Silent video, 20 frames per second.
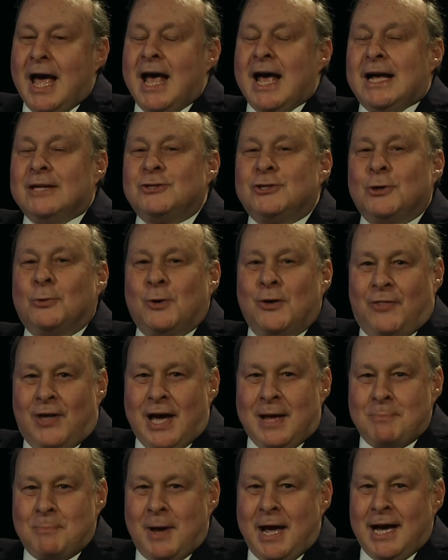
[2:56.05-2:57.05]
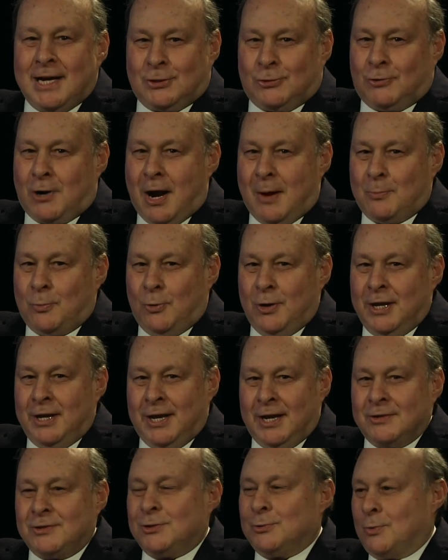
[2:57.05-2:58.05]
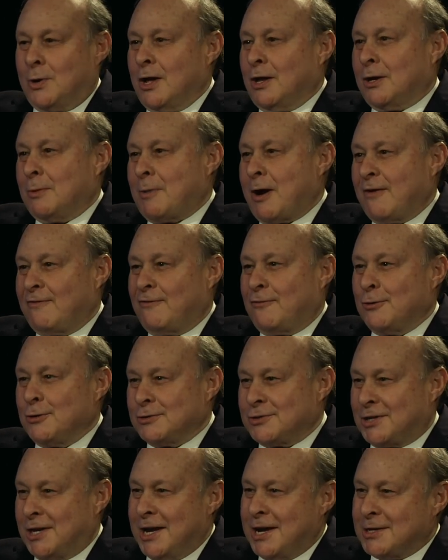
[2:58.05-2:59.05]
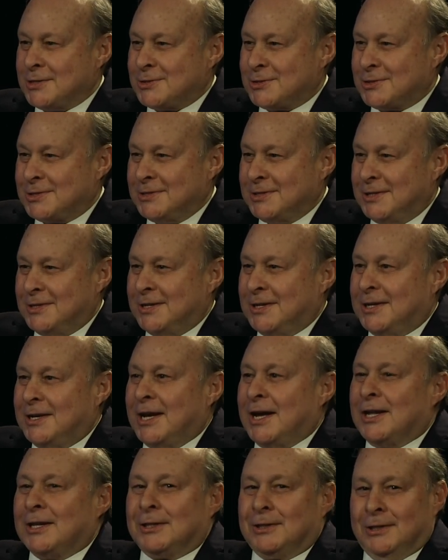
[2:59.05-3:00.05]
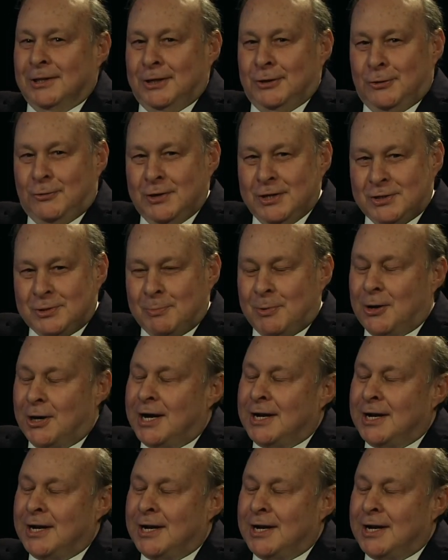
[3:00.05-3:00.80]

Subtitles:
And so with that backdrop, we get to welcome our first guest, Lynn Griesemer.